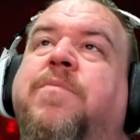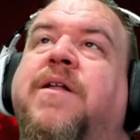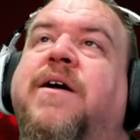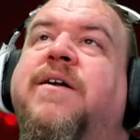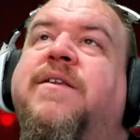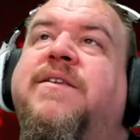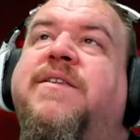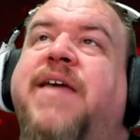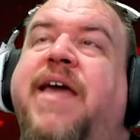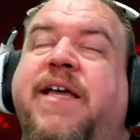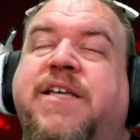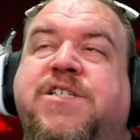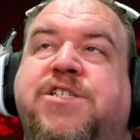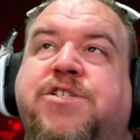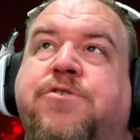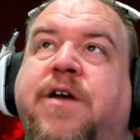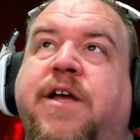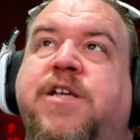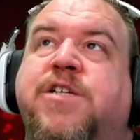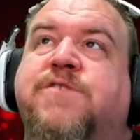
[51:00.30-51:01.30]
blood takes
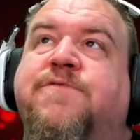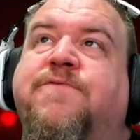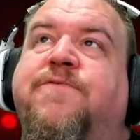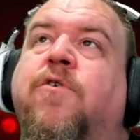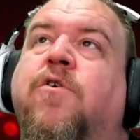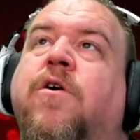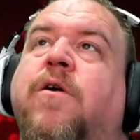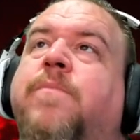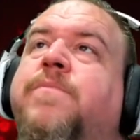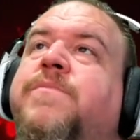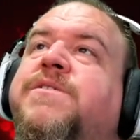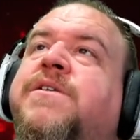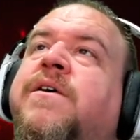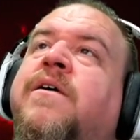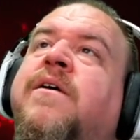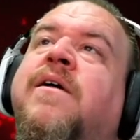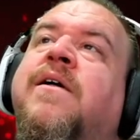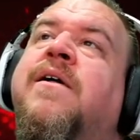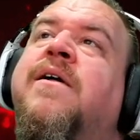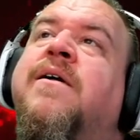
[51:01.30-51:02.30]
strange forms.
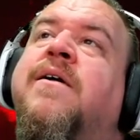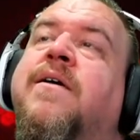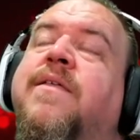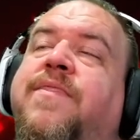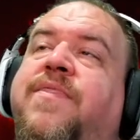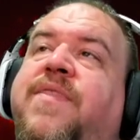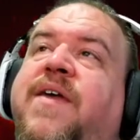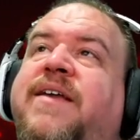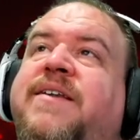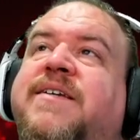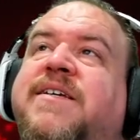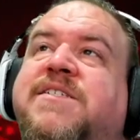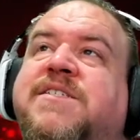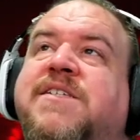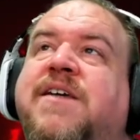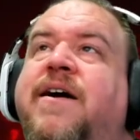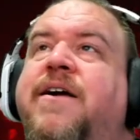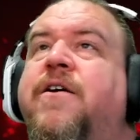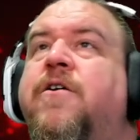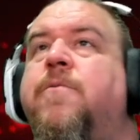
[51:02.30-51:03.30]
They
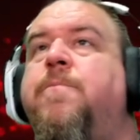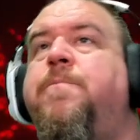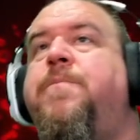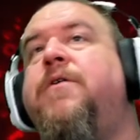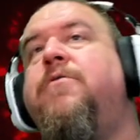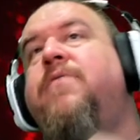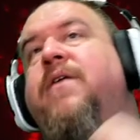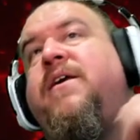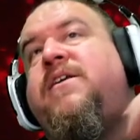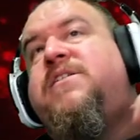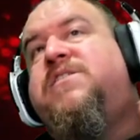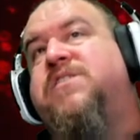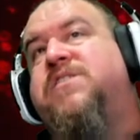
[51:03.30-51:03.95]
desire beauty